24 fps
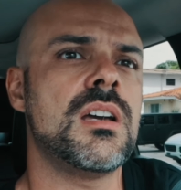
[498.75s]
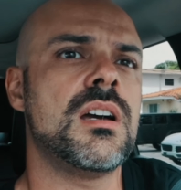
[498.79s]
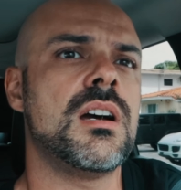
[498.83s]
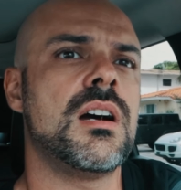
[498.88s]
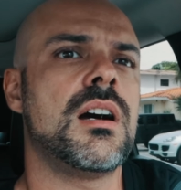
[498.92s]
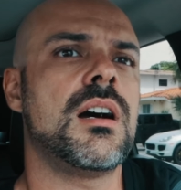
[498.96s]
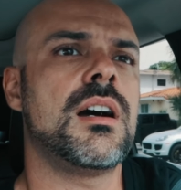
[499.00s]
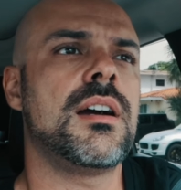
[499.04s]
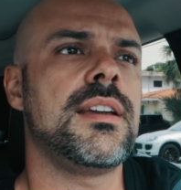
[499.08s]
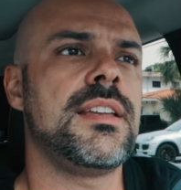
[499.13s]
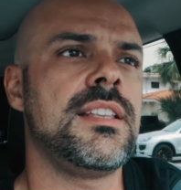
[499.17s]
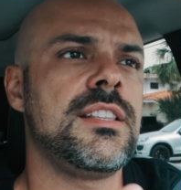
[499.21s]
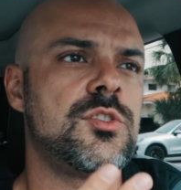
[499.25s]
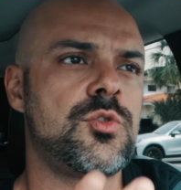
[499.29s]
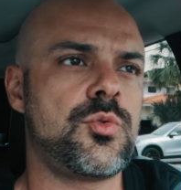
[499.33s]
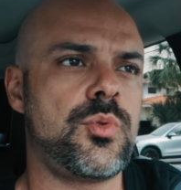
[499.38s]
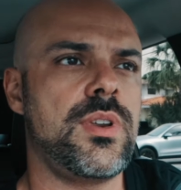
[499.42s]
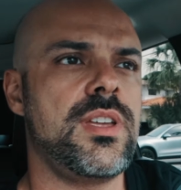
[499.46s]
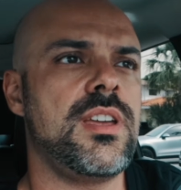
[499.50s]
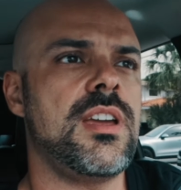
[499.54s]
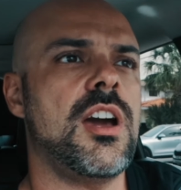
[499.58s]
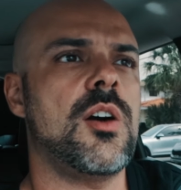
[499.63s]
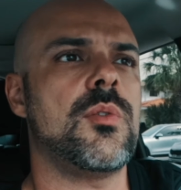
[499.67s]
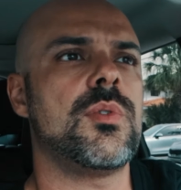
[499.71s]
Uh, in
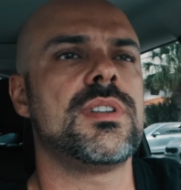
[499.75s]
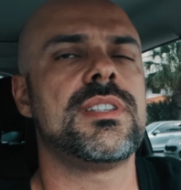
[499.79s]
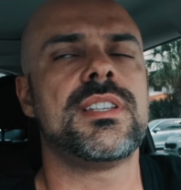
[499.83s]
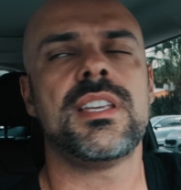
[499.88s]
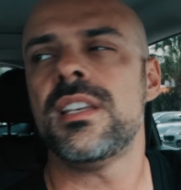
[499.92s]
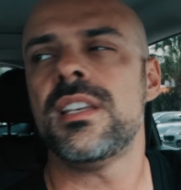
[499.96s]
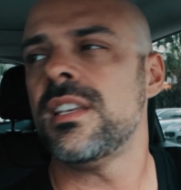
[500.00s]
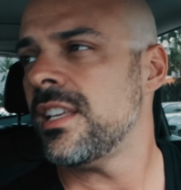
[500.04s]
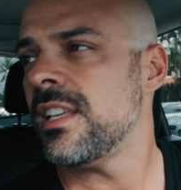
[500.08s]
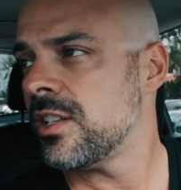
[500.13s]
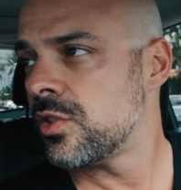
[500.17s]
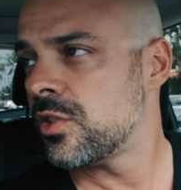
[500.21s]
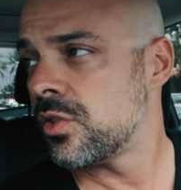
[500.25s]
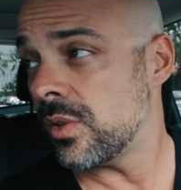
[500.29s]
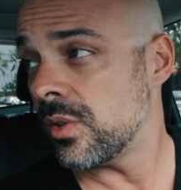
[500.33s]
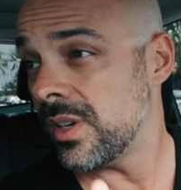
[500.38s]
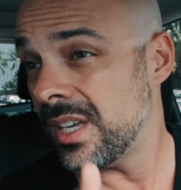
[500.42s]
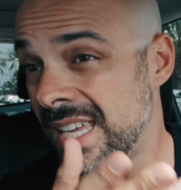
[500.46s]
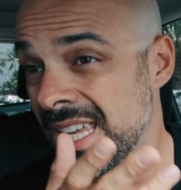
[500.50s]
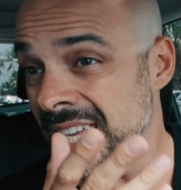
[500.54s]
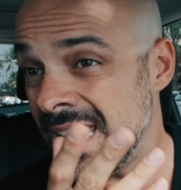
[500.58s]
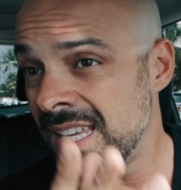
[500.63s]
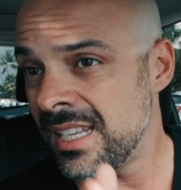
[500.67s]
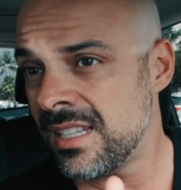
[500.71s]
three hours, I need to
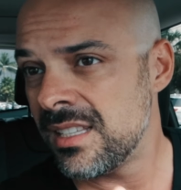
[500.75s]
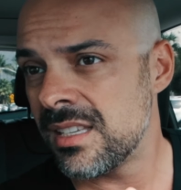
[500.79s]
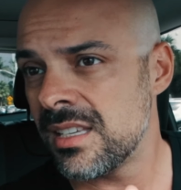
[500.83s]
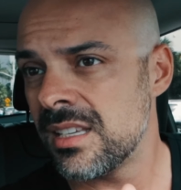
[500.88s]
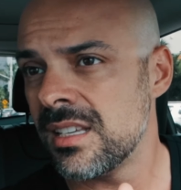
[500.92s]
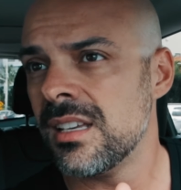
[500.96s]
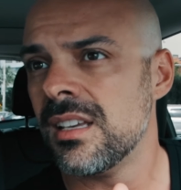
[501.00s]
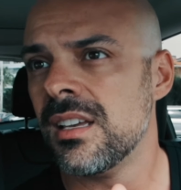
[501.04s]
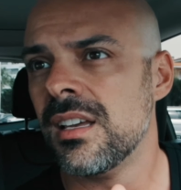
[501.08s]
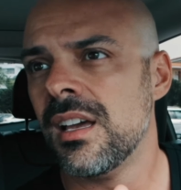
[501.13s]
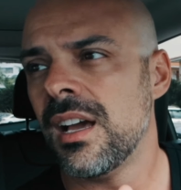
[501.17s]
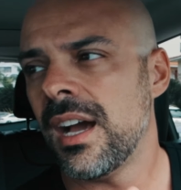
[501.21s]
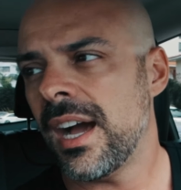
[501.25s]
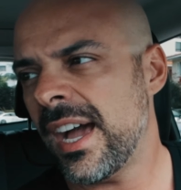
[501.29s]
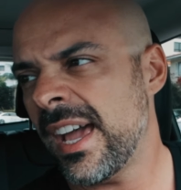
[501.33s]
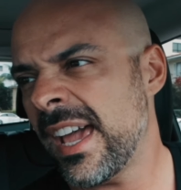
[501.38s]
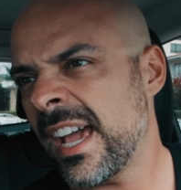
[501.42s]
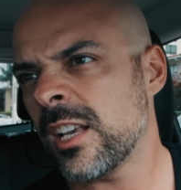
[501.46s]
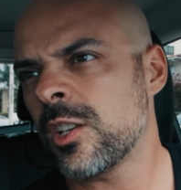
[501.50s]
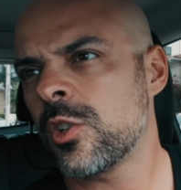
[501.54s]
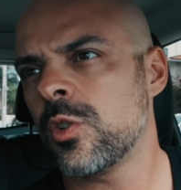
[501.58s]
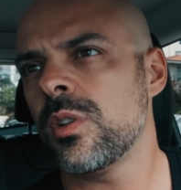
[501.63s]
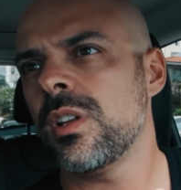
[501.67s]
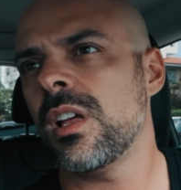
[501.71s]
eat. I
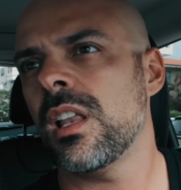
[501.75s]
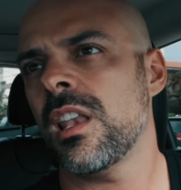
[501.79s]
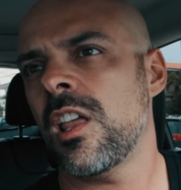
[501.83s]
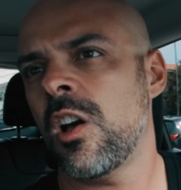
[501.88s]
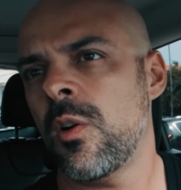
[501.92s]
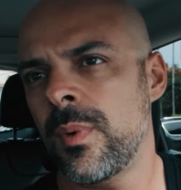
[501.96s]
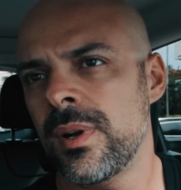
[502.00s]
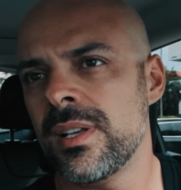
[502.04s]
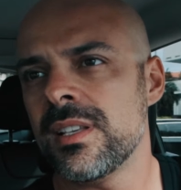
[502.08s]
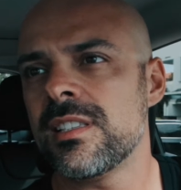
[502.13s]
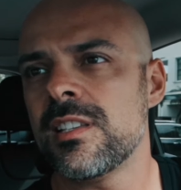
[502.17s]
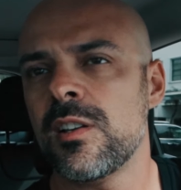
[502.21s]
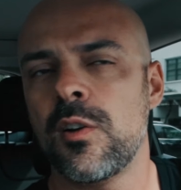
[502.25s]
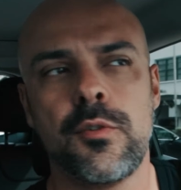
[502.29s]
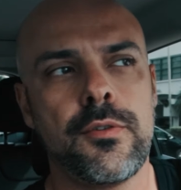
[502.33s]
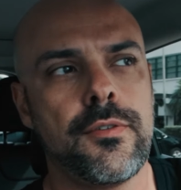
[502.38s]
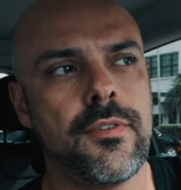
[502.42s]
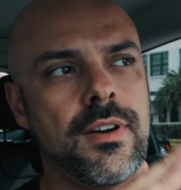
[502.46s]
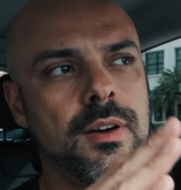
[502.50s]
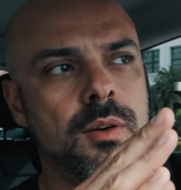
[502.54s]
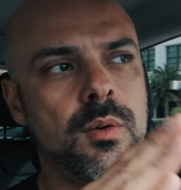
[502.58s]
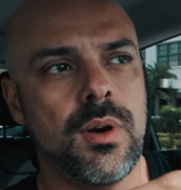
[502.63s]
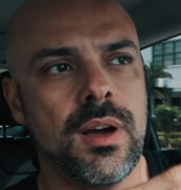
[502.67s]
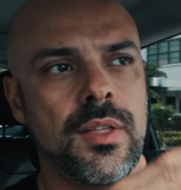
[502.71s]
actually allow
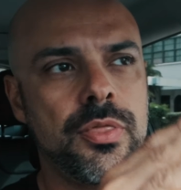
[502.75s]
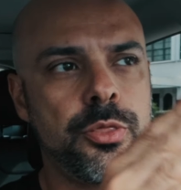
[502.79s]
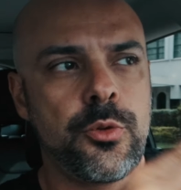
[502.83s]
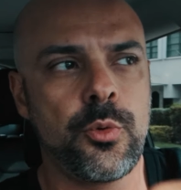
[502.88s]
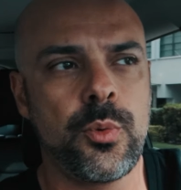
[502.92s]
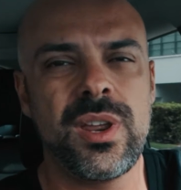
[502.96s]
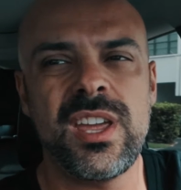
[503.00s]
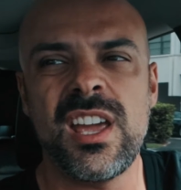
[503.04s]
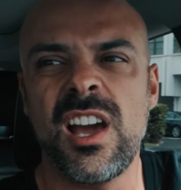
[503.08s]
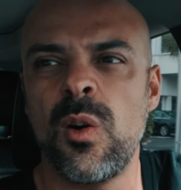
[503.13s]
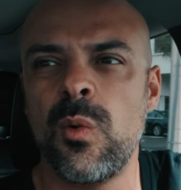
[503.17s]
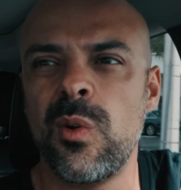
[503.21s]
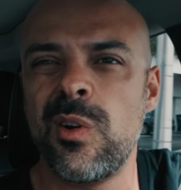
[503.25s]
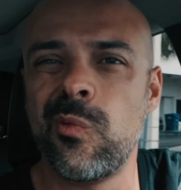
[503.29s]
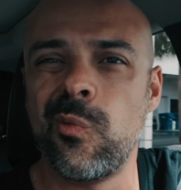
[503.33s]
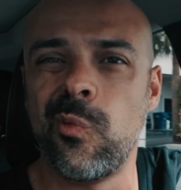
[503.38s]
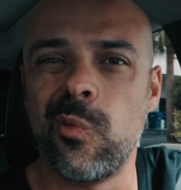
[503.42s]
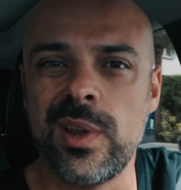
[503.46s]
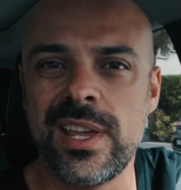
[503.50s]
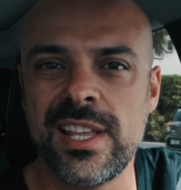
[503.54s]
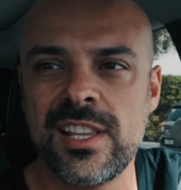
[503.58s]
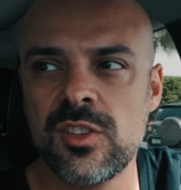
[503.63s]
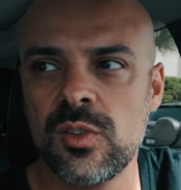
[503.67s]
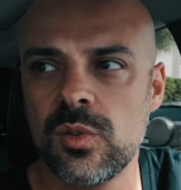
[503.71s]
myself a, three-hour
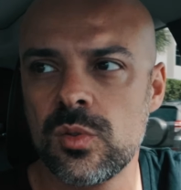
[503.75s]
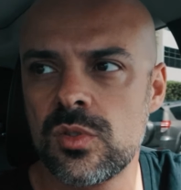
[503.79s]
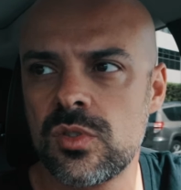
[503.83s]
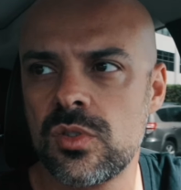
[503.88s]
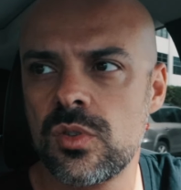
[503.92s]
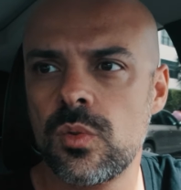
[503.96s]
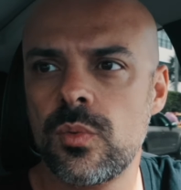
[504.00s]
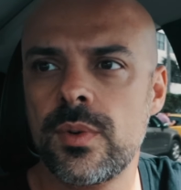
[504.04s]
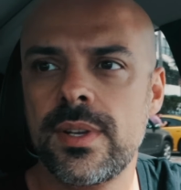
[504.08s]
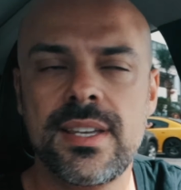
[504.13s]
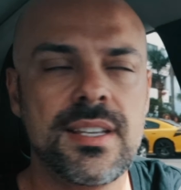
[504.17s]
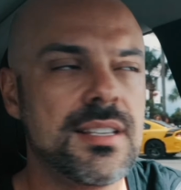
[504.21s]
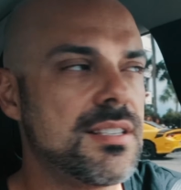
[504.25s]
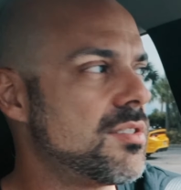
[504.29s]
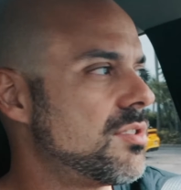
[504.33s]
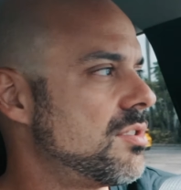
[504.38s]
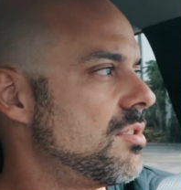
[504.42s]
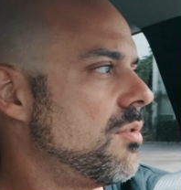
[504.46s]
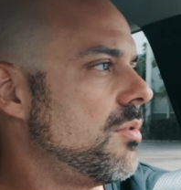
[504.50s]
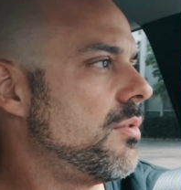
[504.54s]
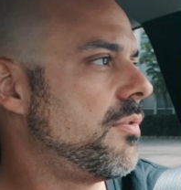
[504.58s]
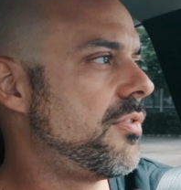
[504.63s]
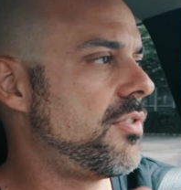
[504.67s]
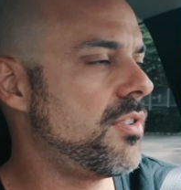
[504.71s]
window to eat,
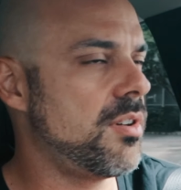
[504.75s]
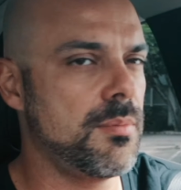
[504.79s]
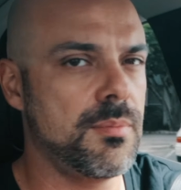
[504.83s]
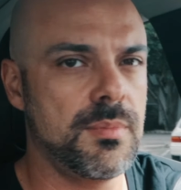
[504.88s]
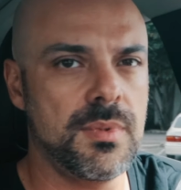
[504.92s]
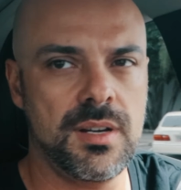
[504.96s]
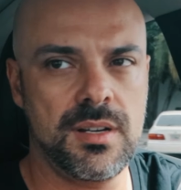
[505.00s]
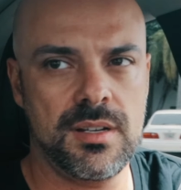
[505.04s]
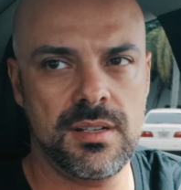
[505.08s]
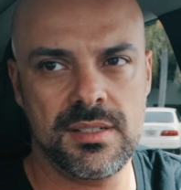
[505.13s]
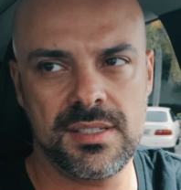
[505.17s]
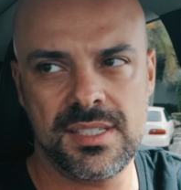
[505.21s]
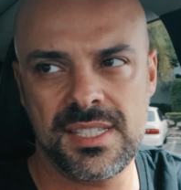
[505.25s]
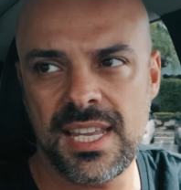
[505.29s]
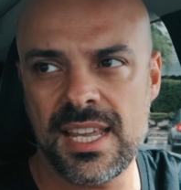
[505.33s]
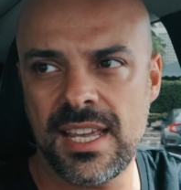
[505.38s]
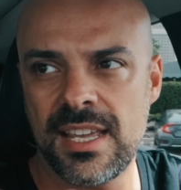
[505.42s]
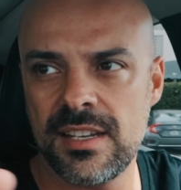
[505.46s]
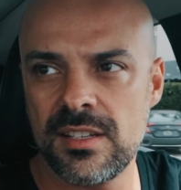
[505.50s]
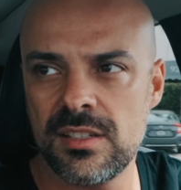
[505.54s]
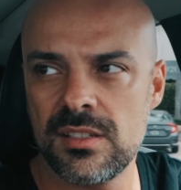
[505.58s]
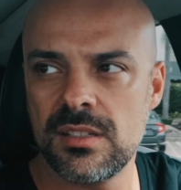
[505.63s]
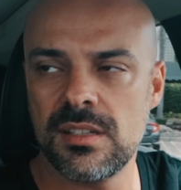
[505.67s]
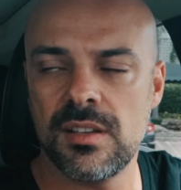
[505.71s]
so from uh,
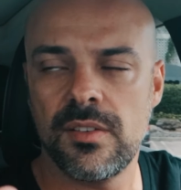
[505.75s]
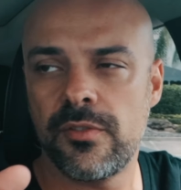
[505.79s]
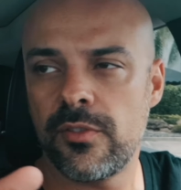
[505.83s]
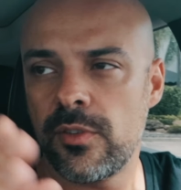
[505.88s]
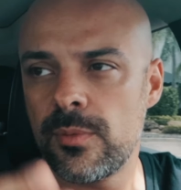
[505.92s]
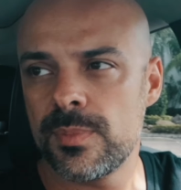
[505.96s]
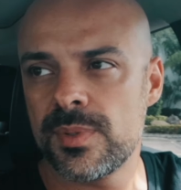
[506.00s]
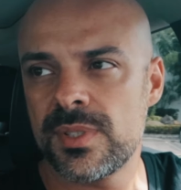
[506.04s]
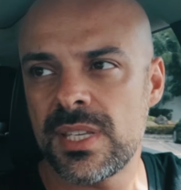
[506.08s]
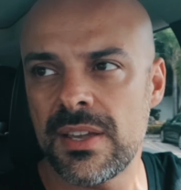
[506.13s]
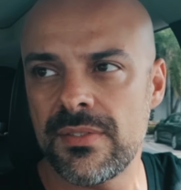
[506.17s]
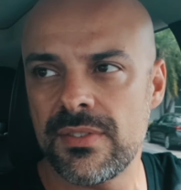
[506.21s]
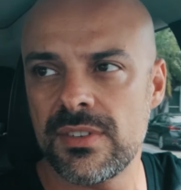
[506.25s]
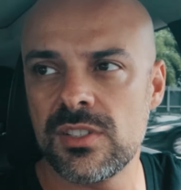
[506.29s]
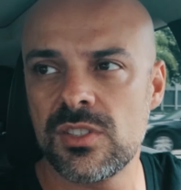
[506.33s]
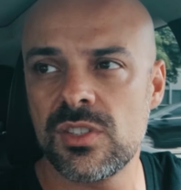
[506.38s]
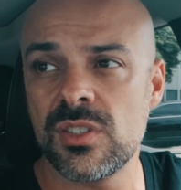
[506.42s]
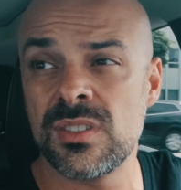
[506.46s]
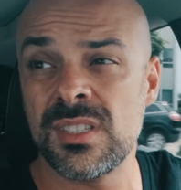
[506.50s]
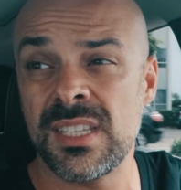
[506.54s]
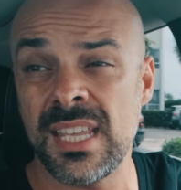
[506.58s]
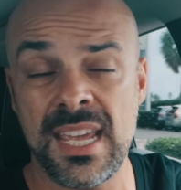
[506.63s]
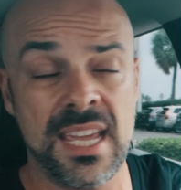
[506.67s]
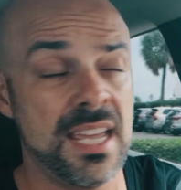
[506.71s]
10, uh, from 7
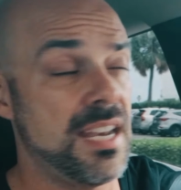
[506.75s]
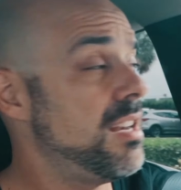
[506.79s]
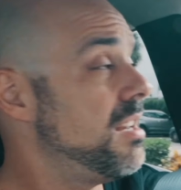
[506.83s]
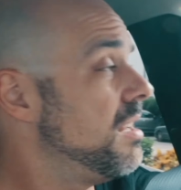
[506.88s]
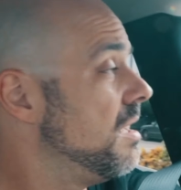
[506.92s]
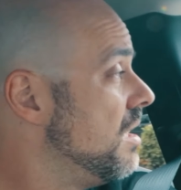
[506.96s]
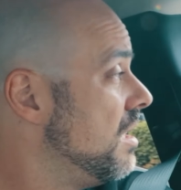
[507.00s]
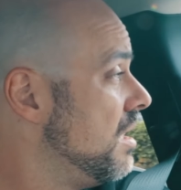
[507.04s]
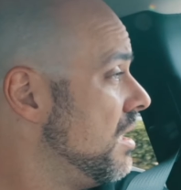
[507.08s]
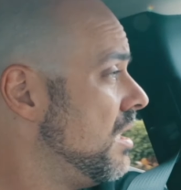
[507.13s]
to 10.